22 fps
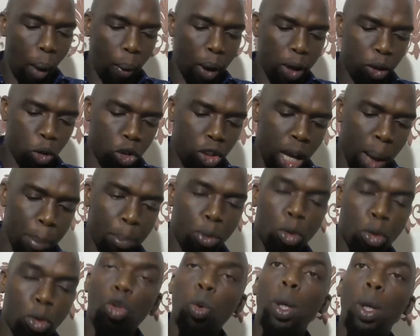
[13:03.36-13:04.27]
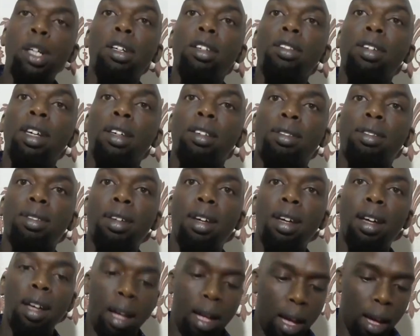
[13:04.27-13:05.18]
I want to jump to 26.
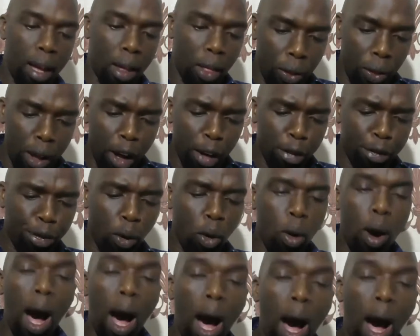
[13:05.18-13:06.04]
Therefore,